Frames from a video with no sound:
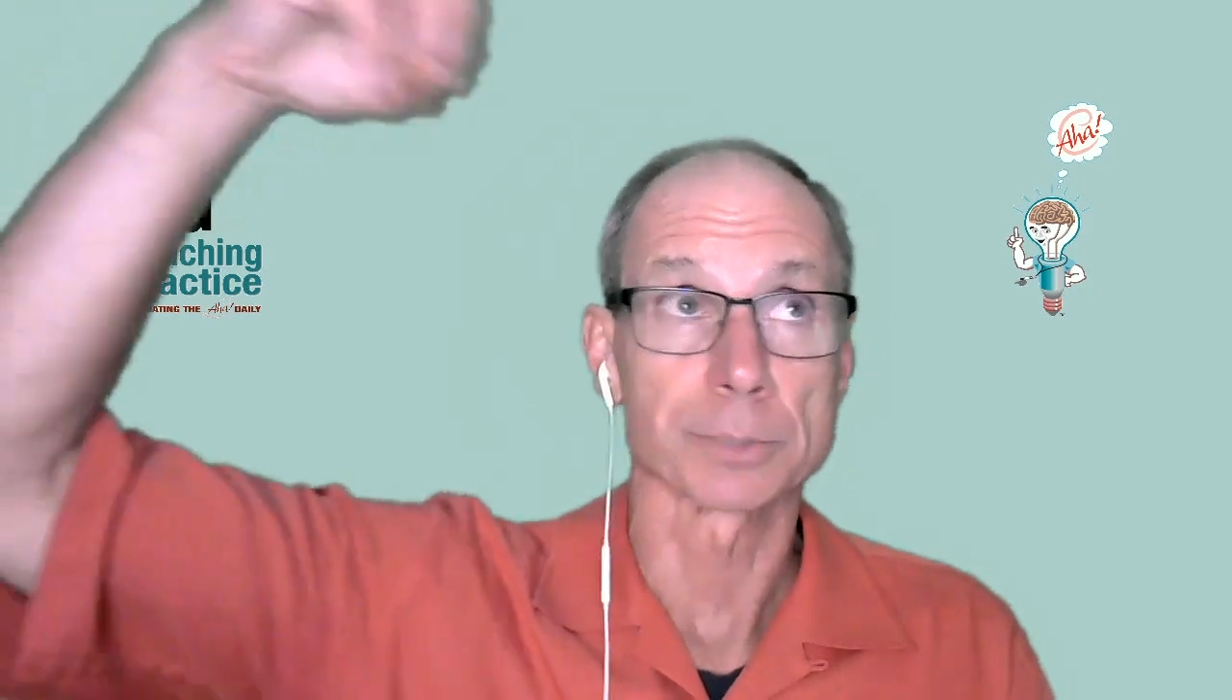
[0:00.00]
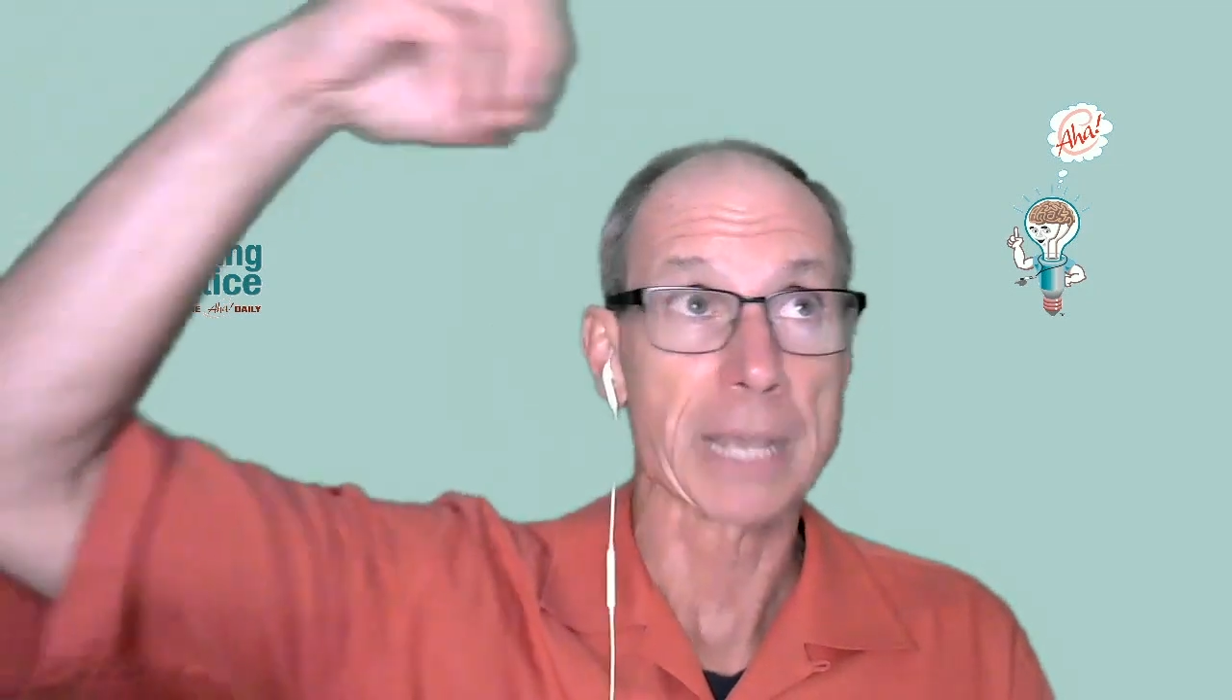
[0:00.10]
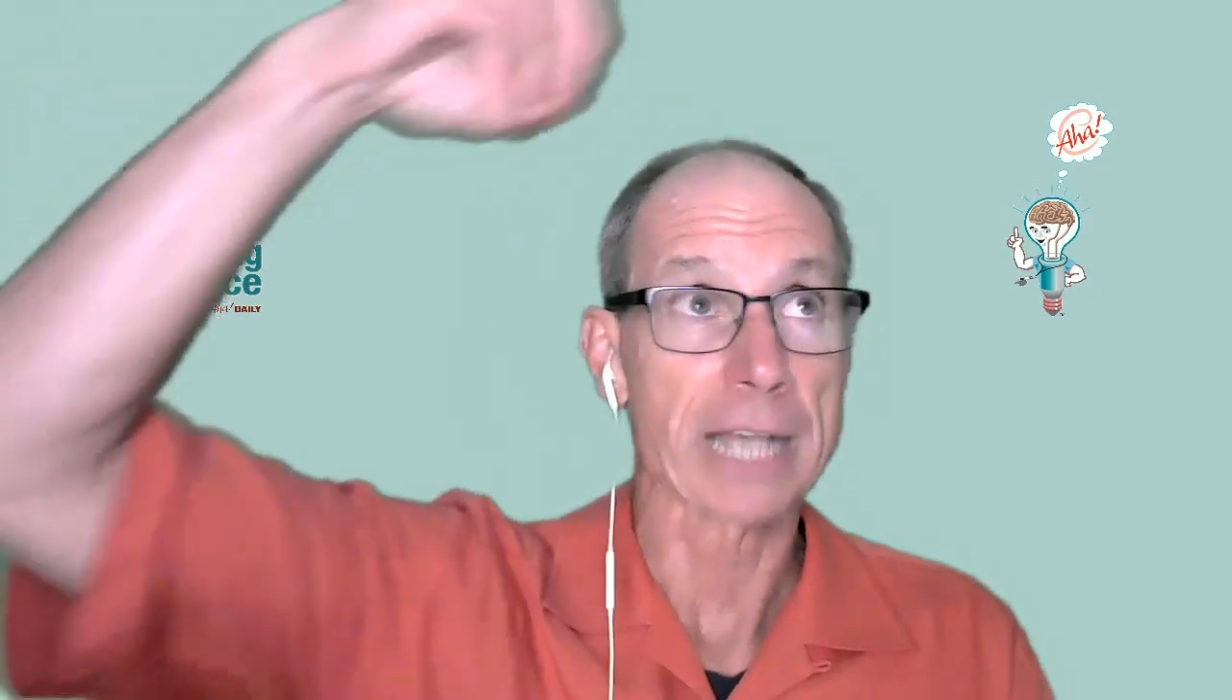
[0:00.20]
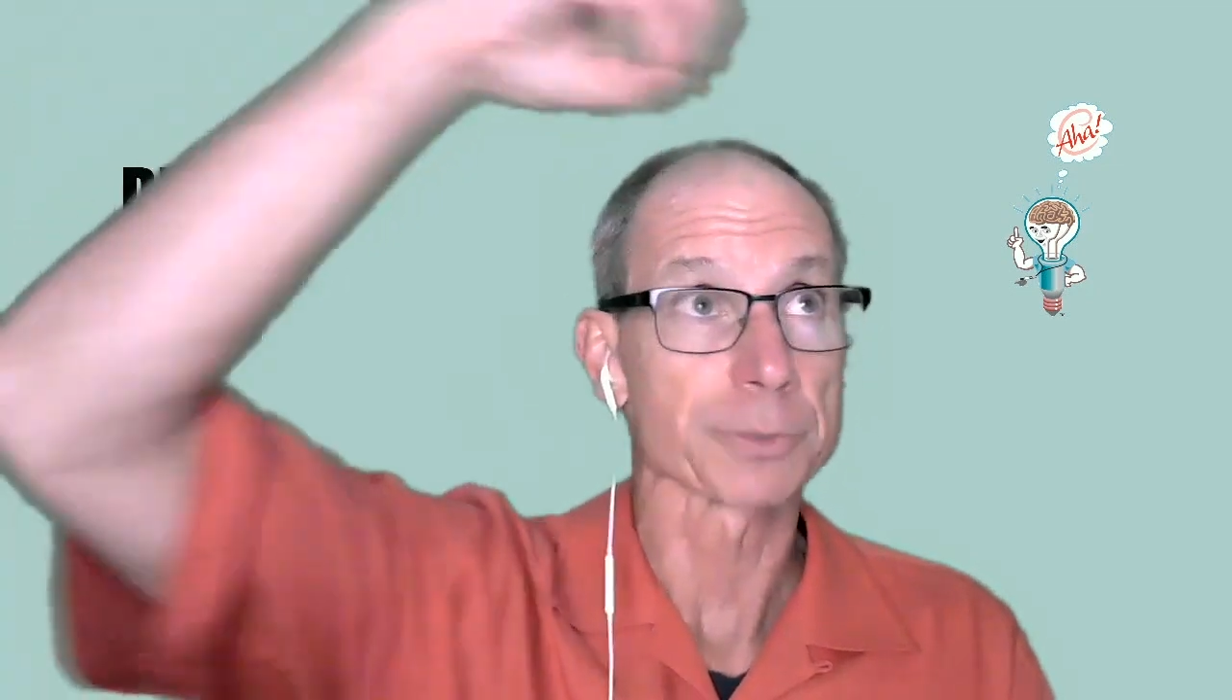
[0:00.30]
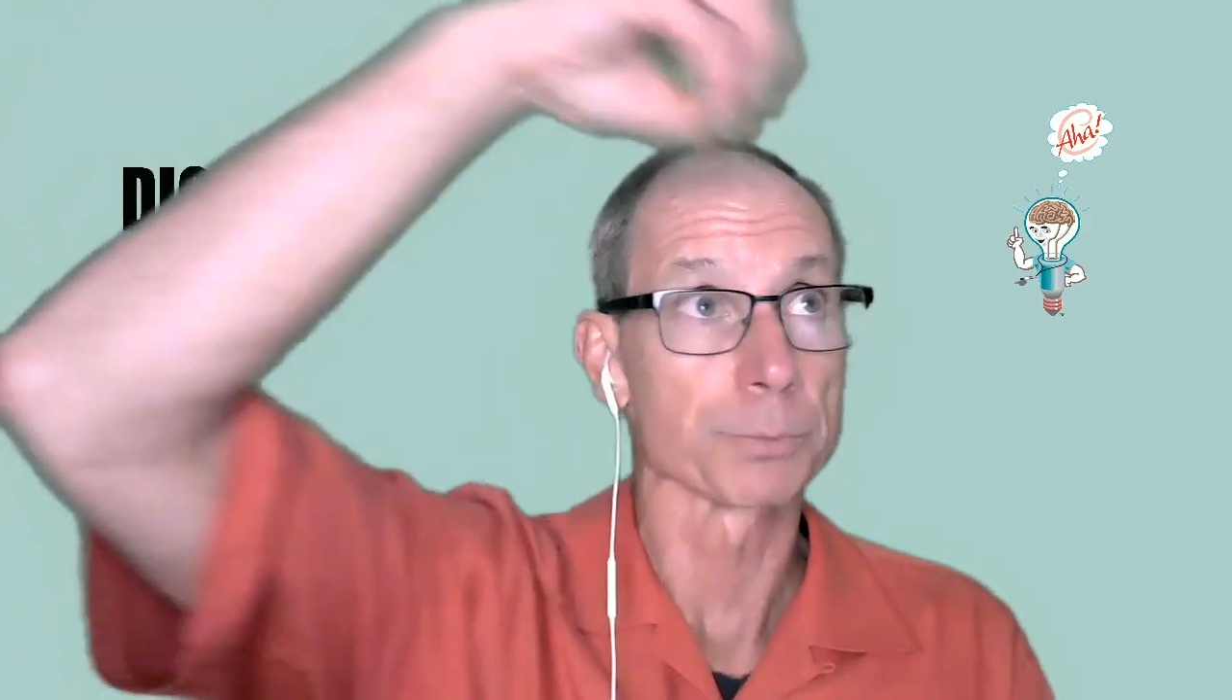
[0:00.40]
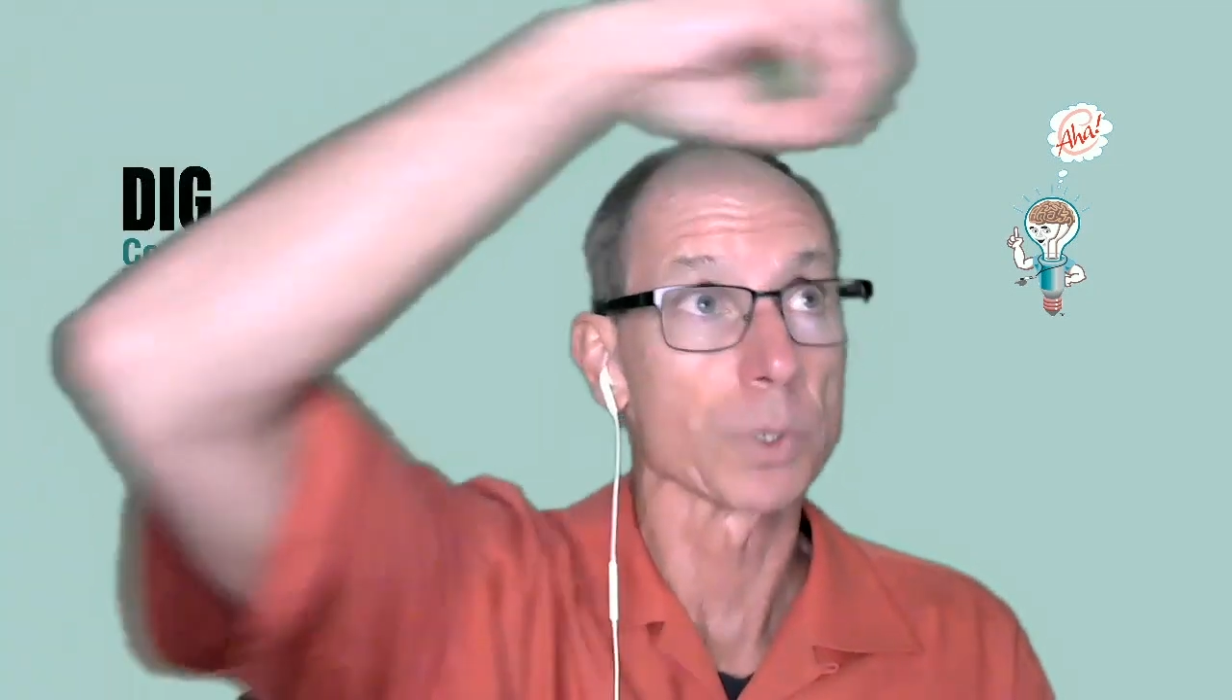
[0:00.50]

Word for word: is passed from